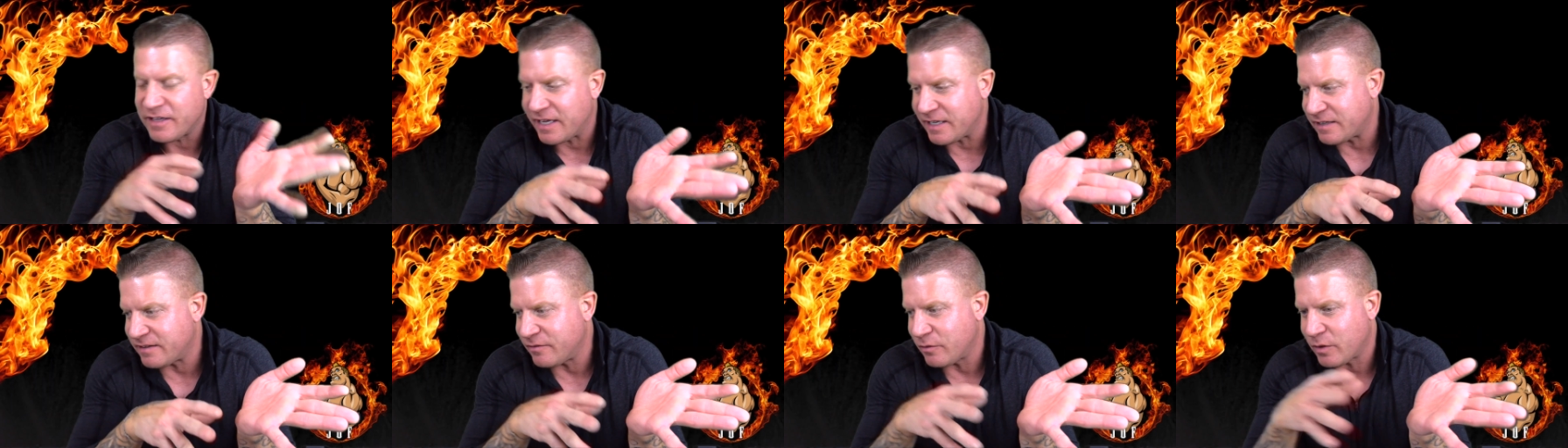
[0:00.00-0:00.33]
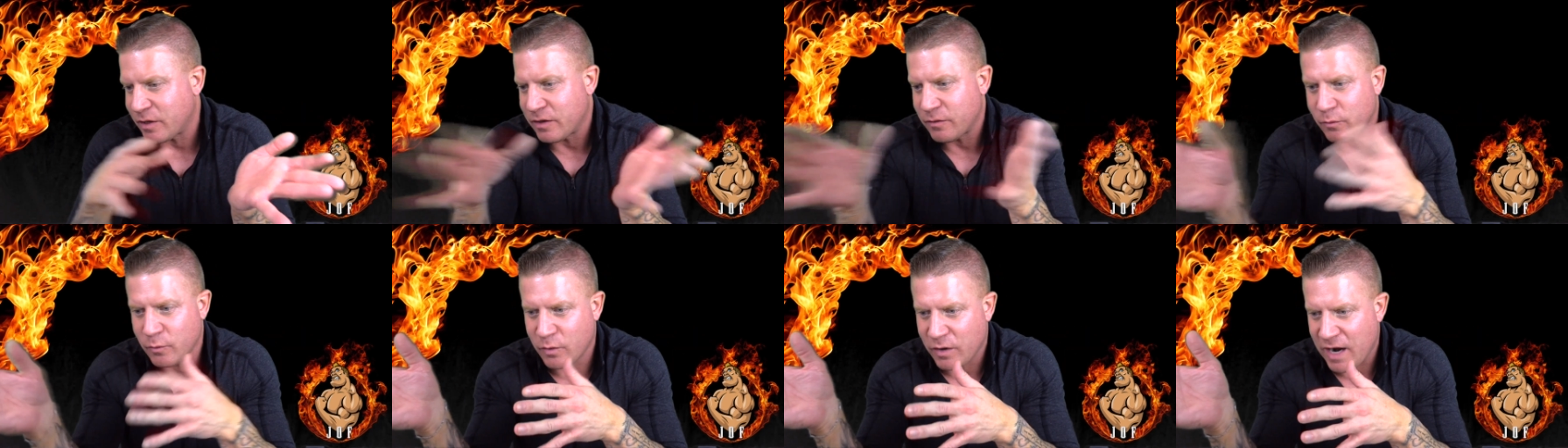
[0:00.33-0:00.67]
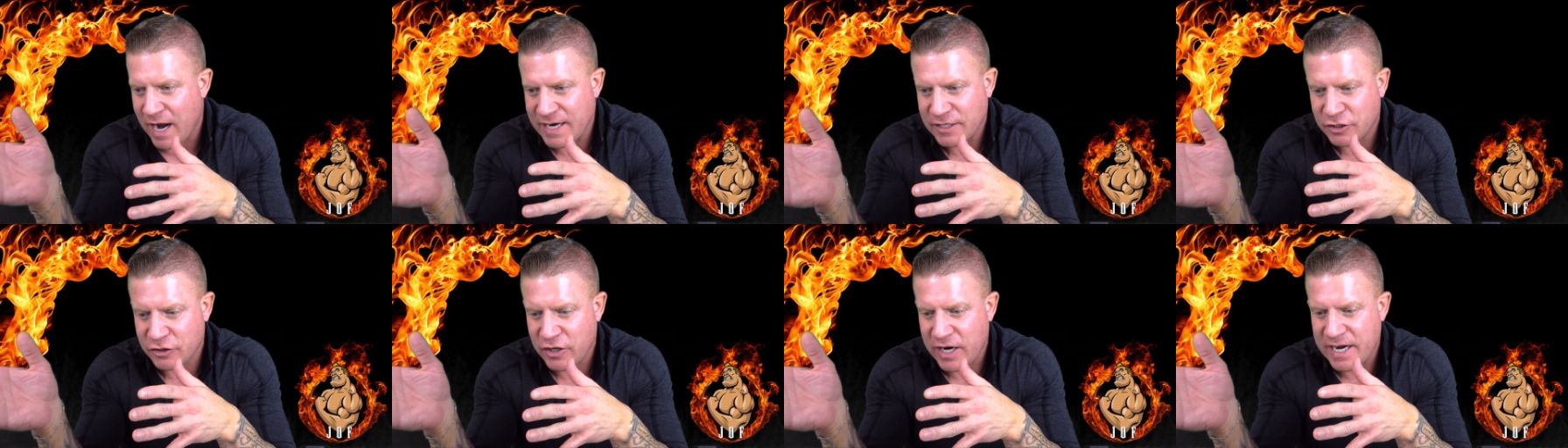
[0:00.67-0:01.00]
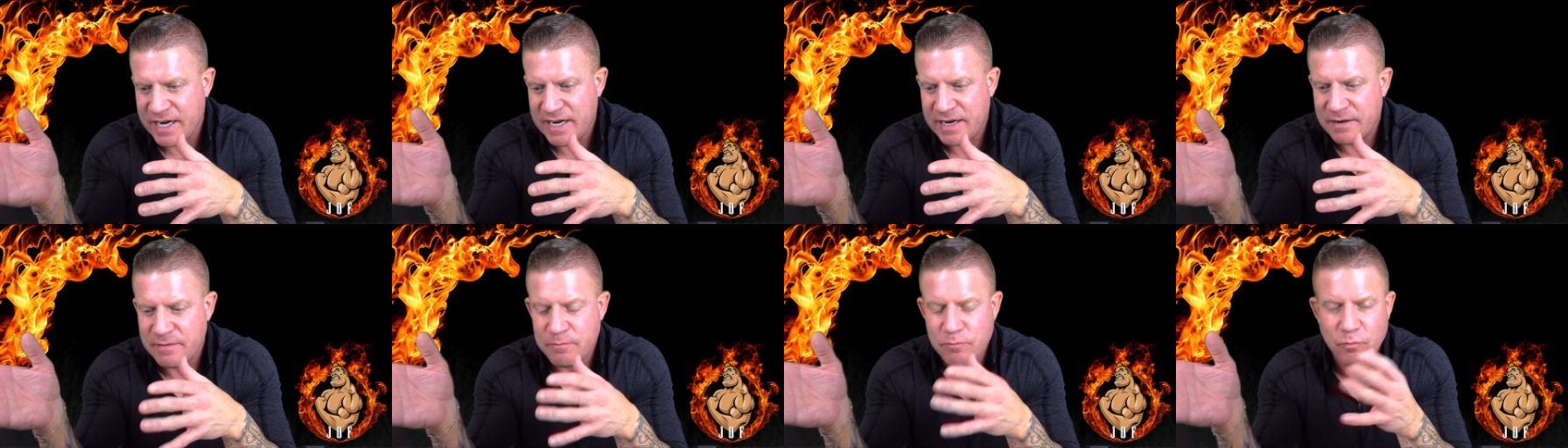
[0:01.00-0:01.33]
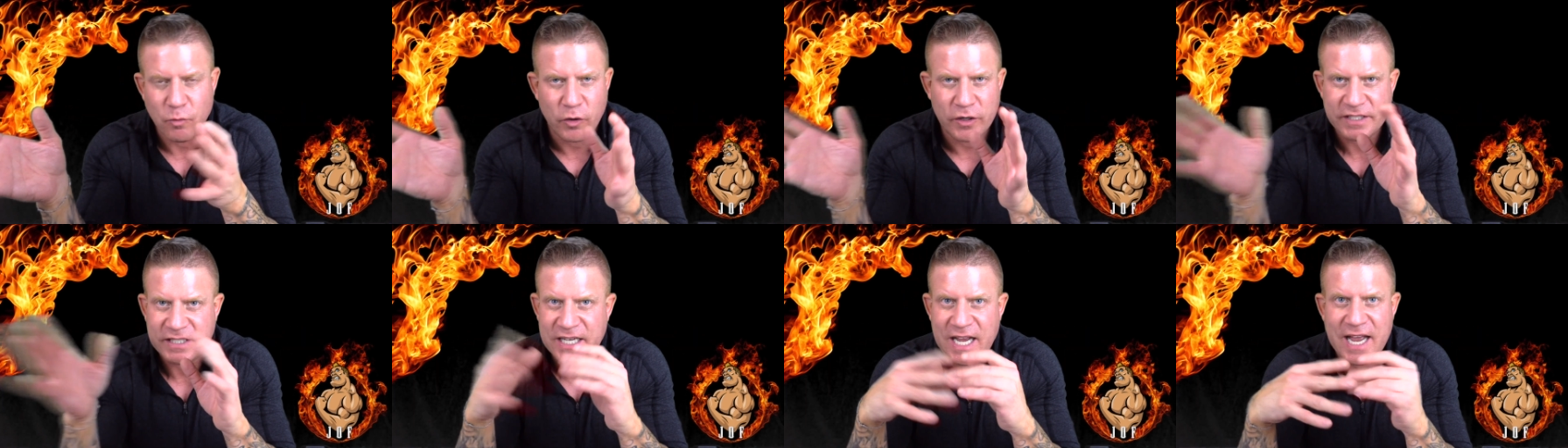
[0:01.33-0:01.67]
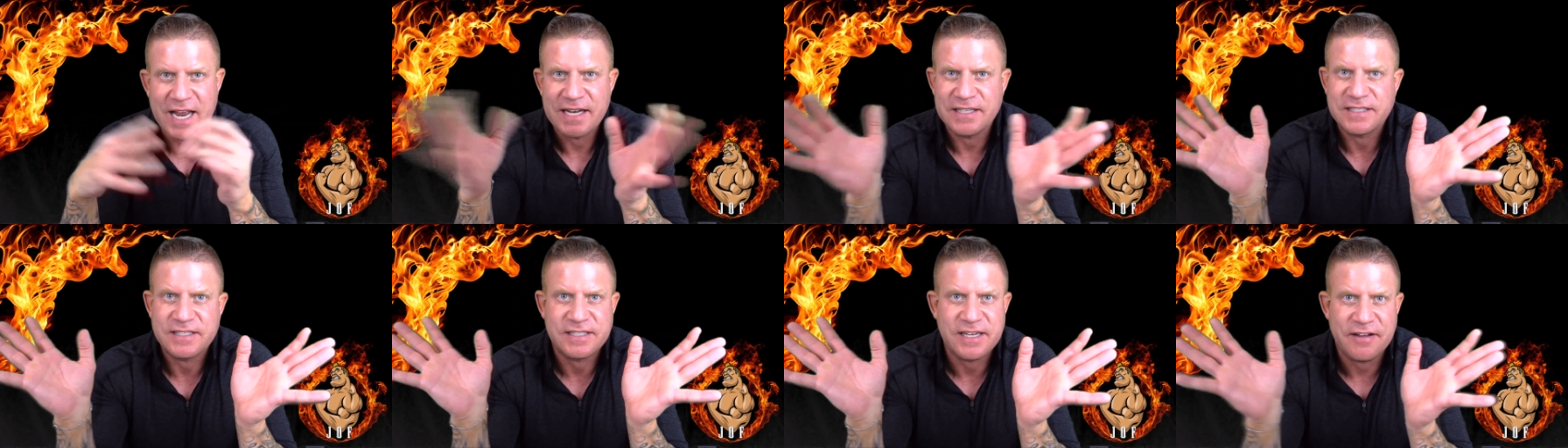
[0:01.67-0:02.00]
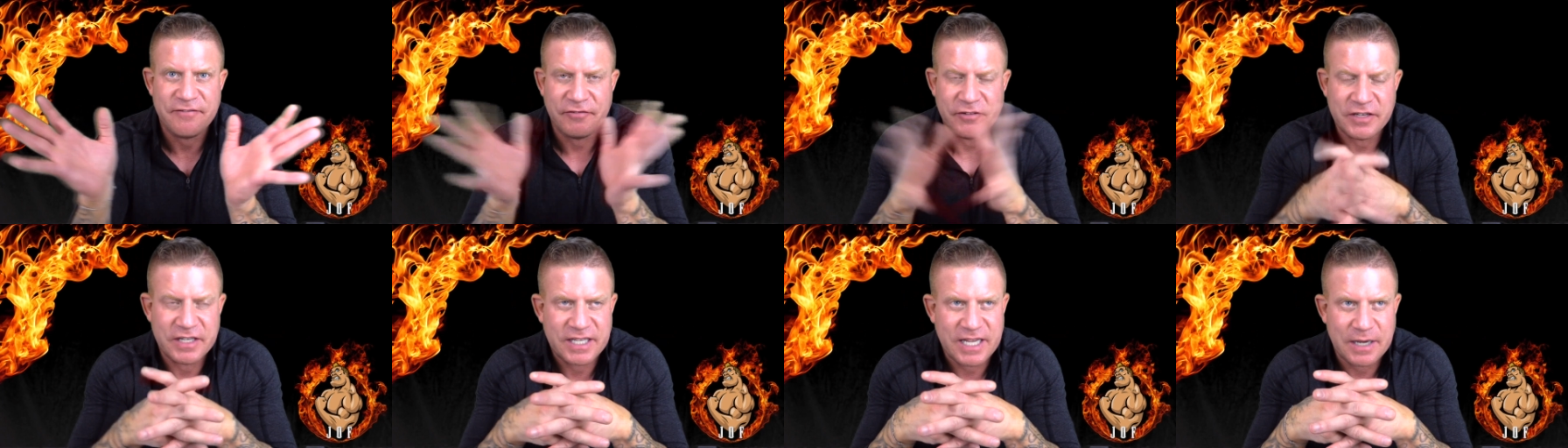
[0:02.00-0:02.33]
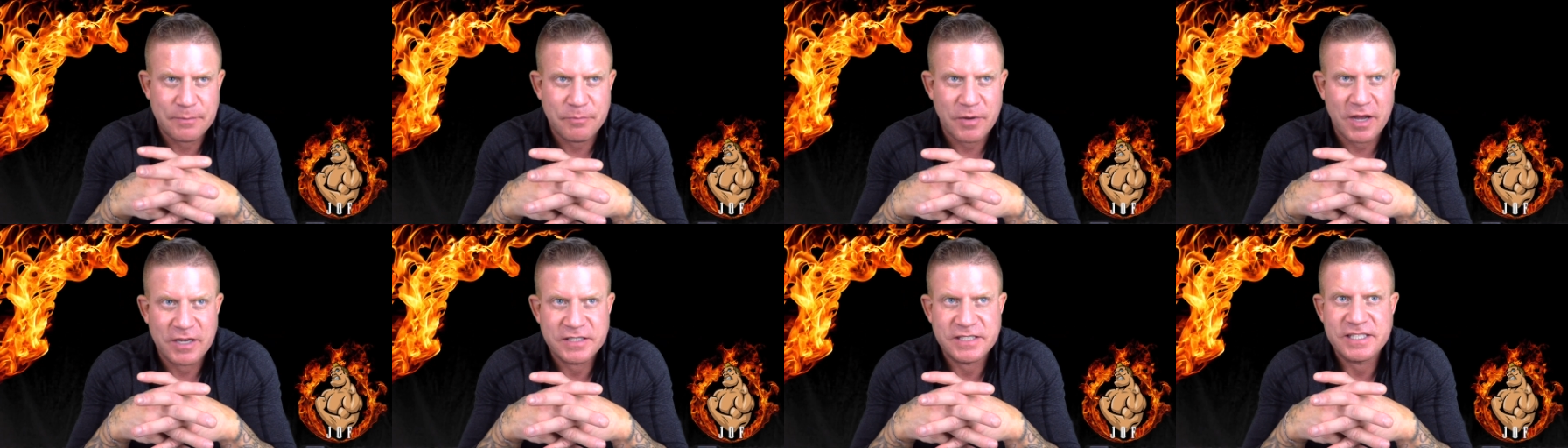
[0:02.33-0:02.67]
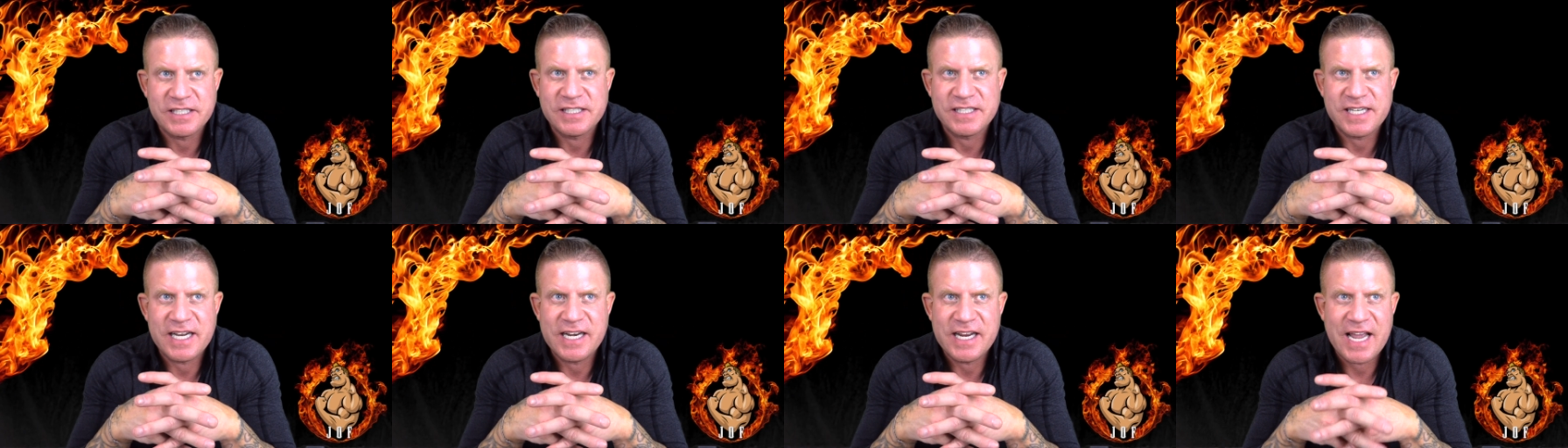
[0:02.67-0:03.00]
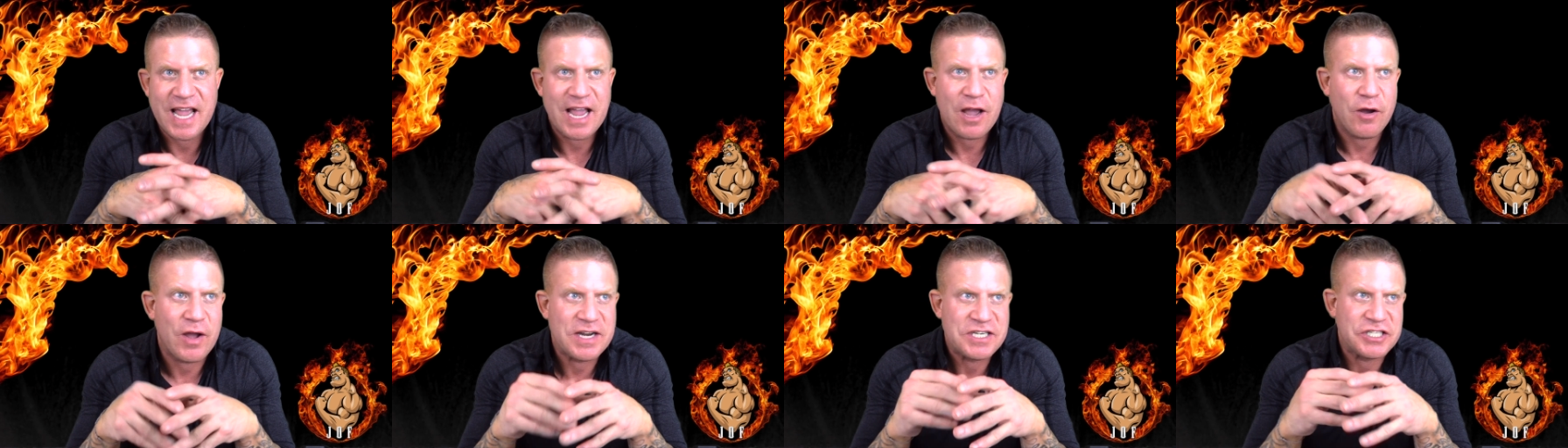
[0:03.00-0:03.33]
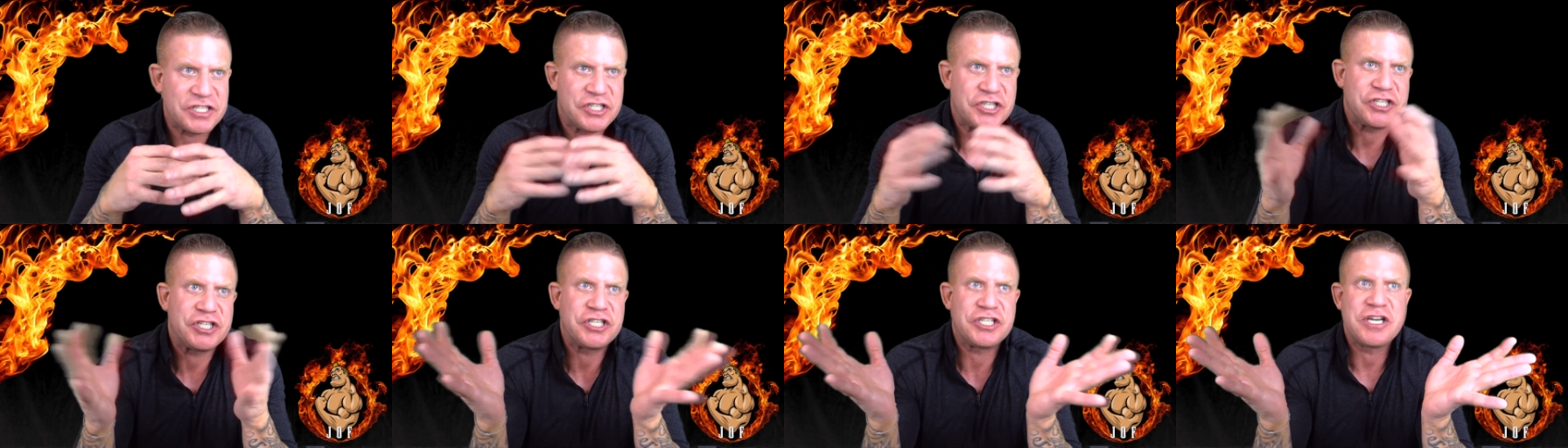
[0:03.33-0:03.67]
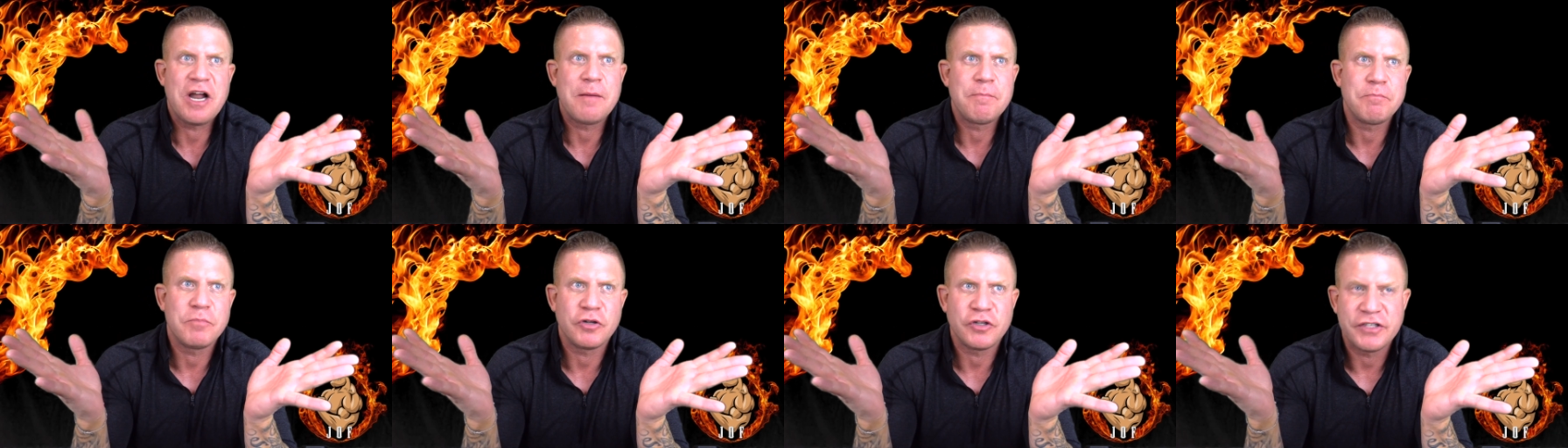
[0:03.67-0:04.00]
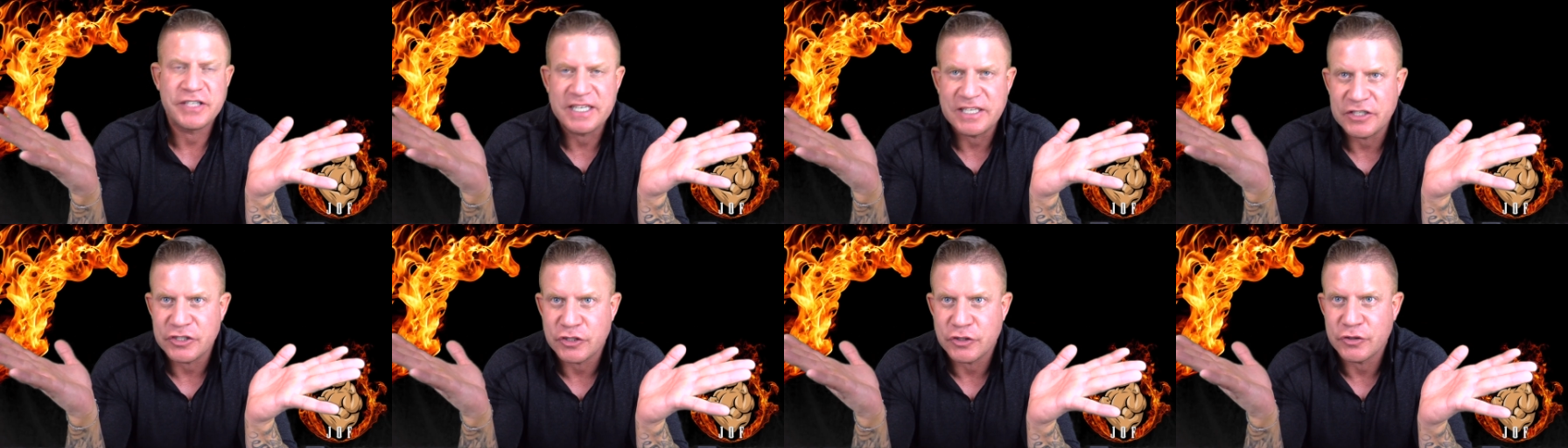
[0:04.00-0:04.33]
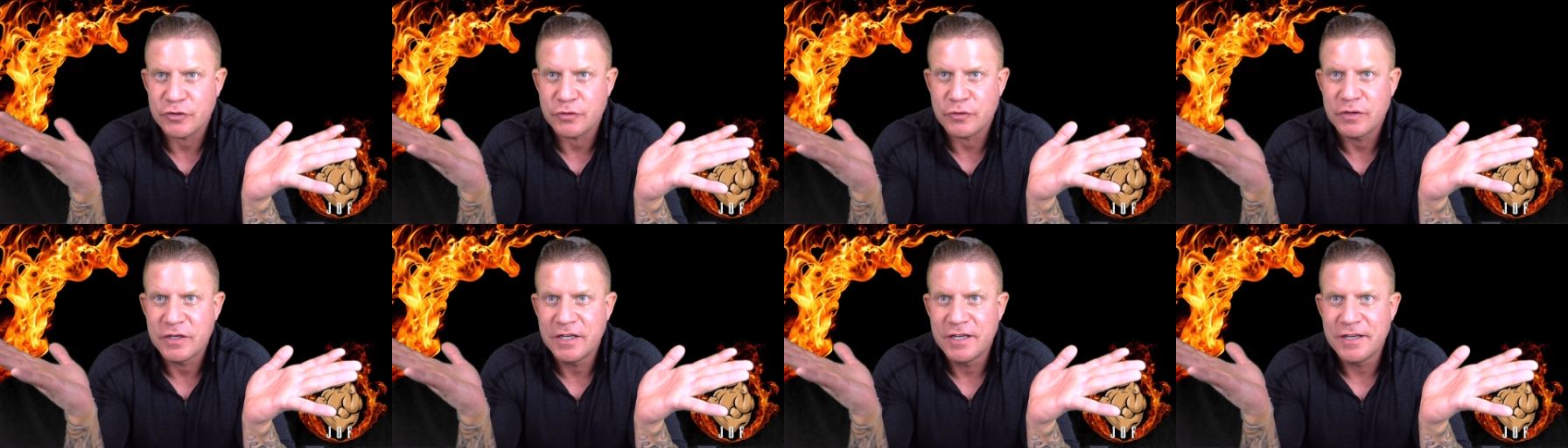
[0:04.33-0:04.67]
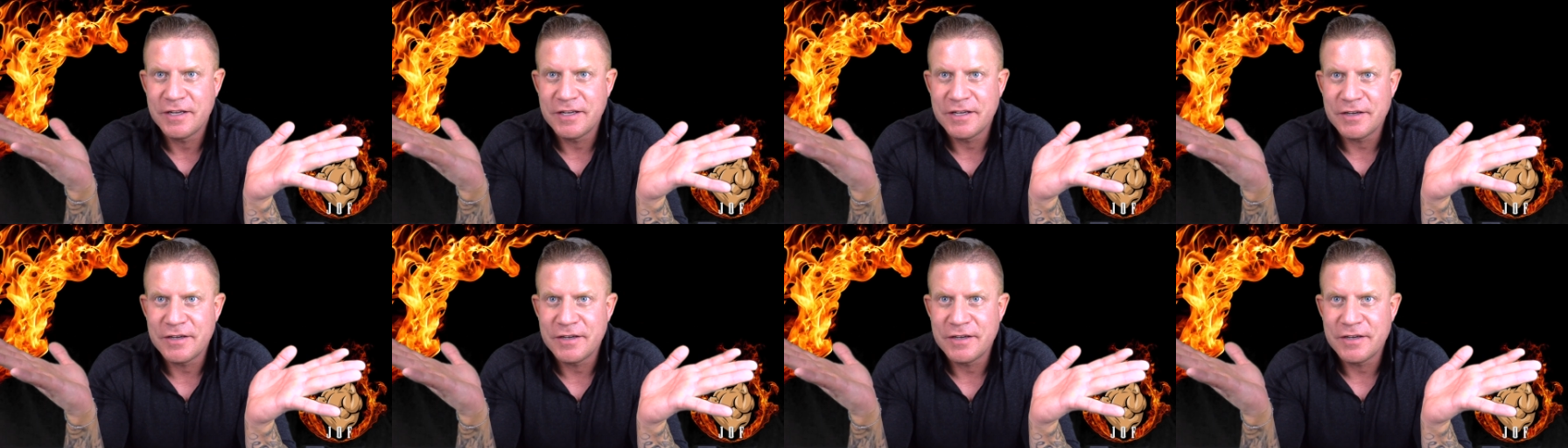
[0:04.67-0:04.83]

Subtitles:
Like where I trained in Muay Thai and stuff and kickboxing in San Diego, I just stumbled into